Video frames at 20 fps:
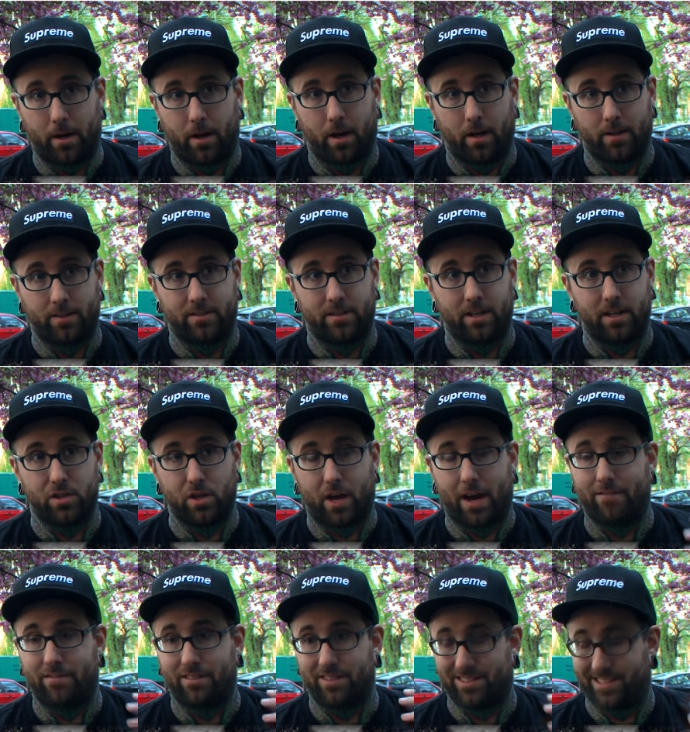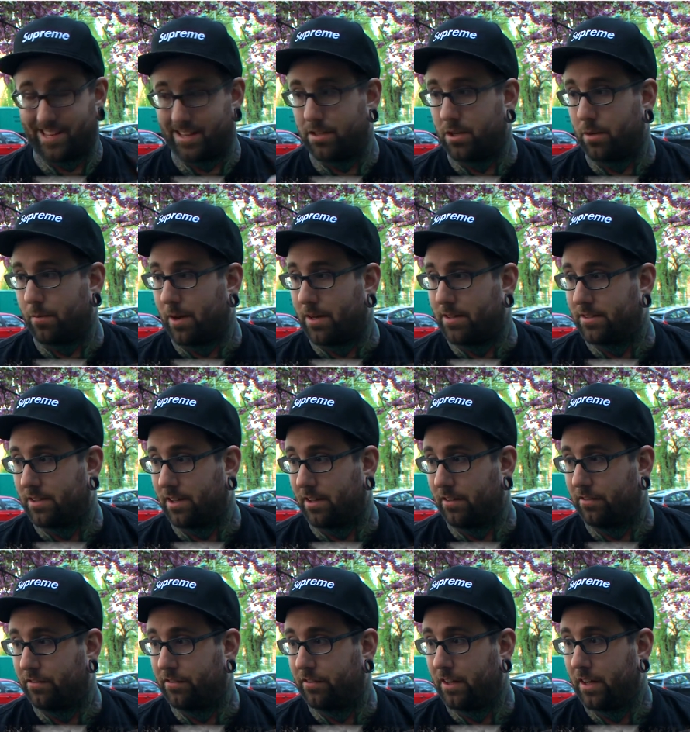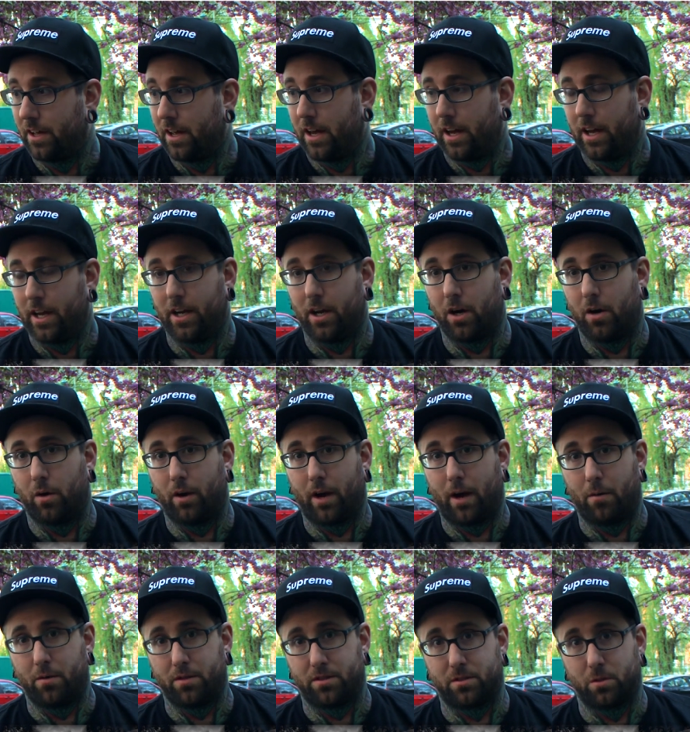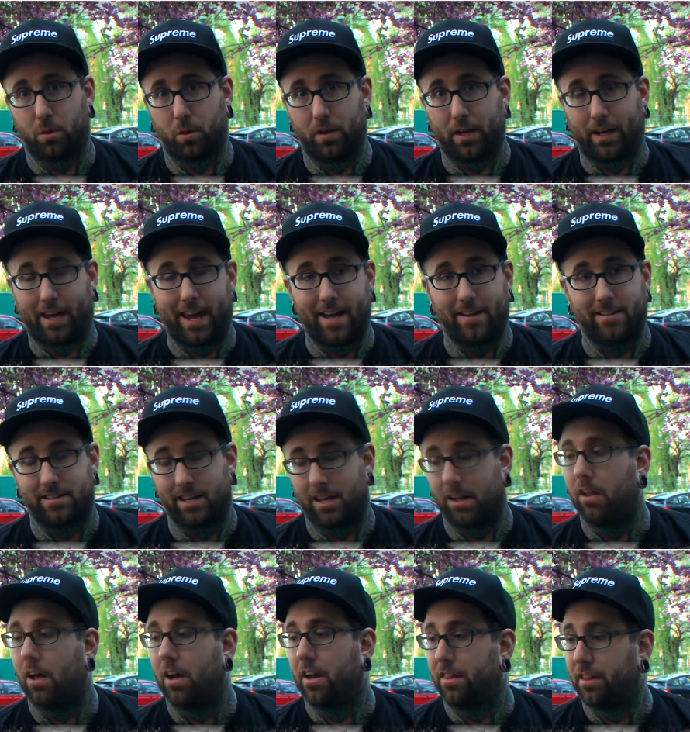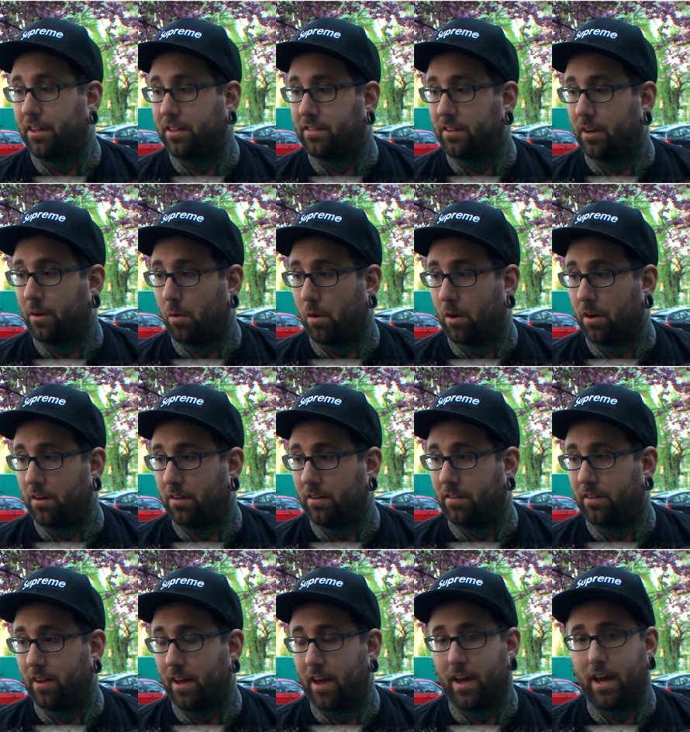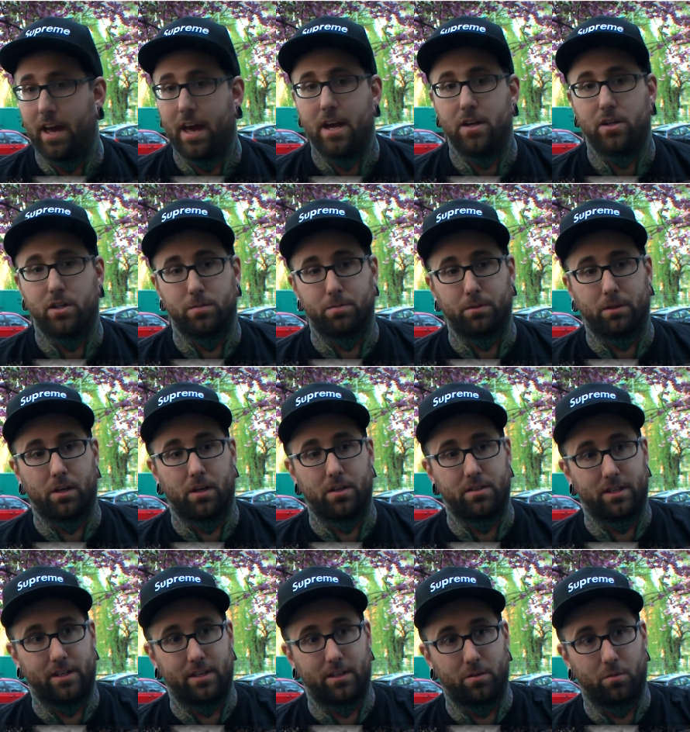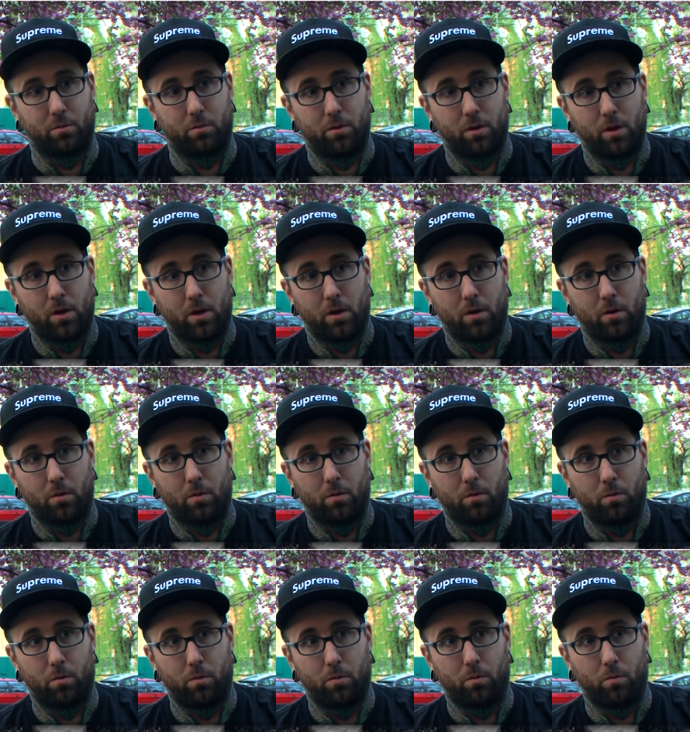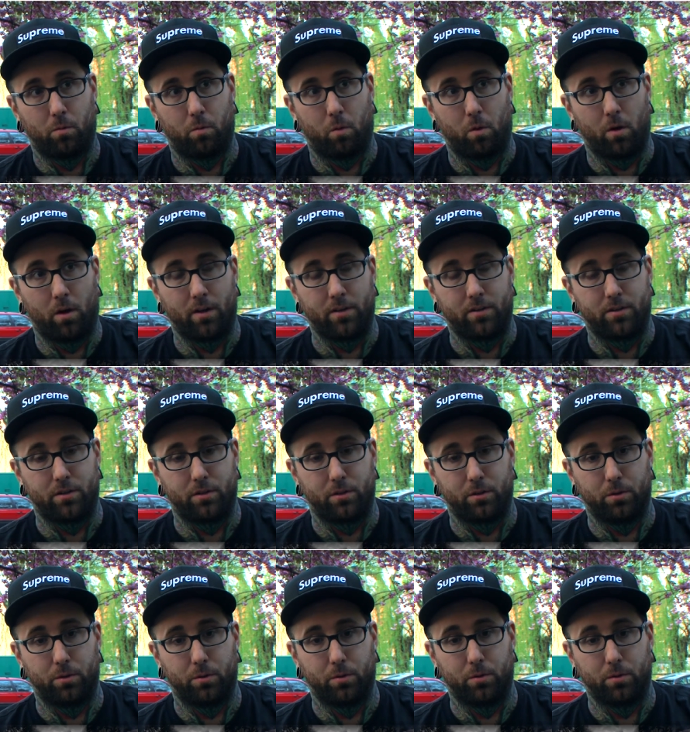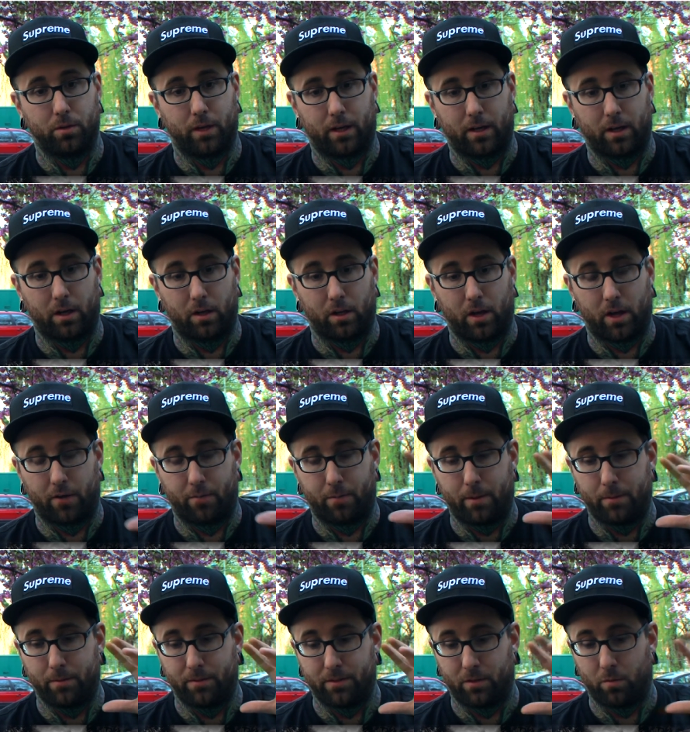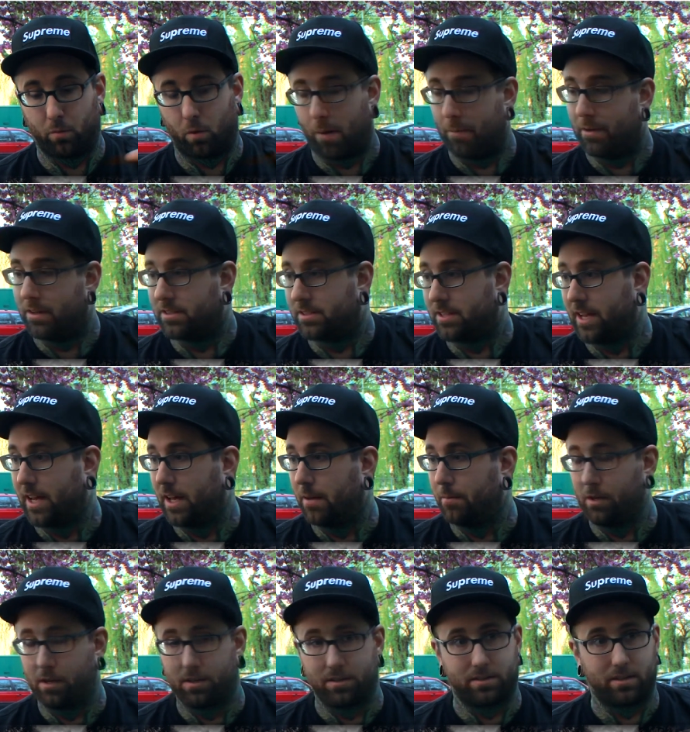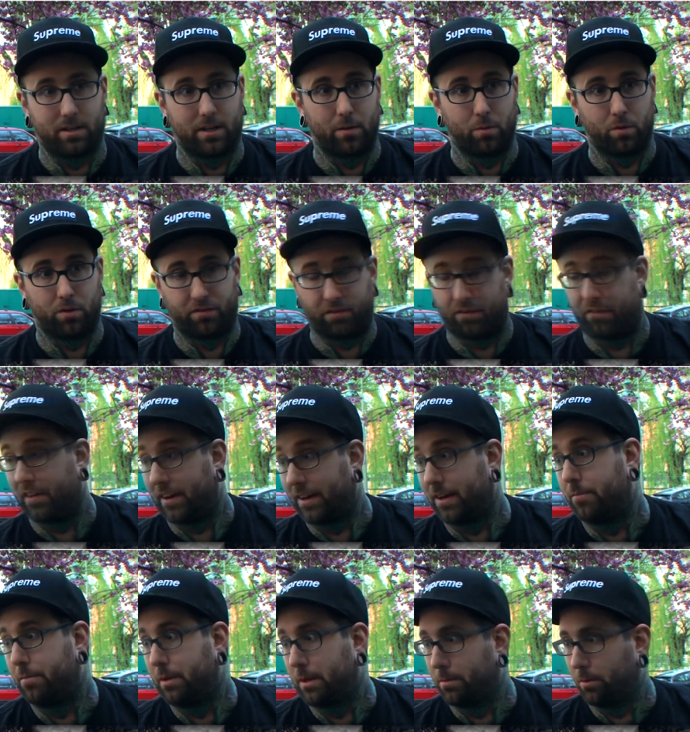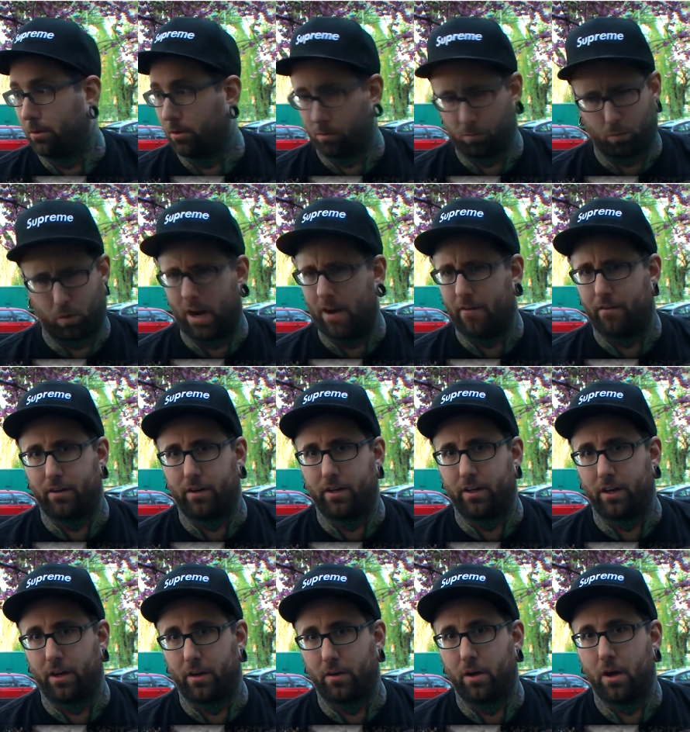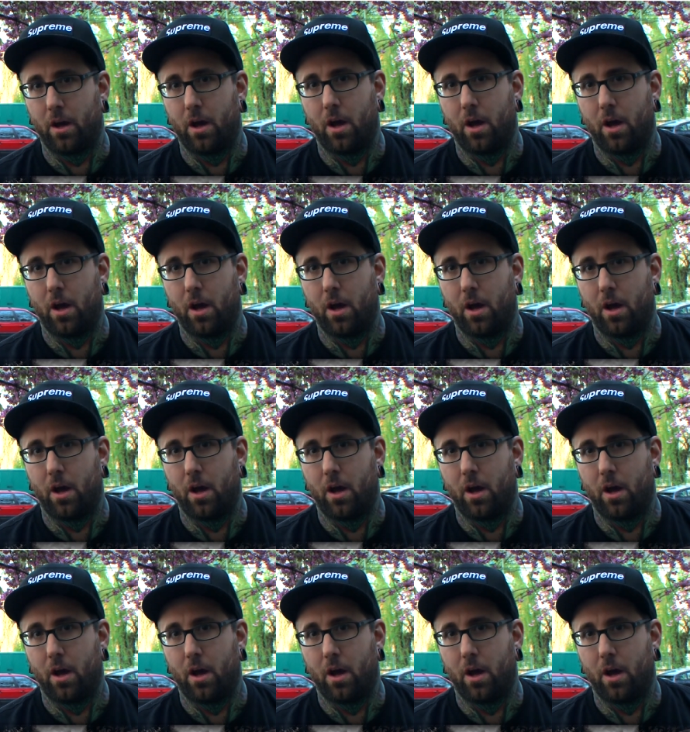on stage, I have to censor myself, you know, and I was told I can't say a lot of things that I wanted to say just because I didn't want to, like, a lot of people didn't want me to say it because it would have offended people or whatever, you know,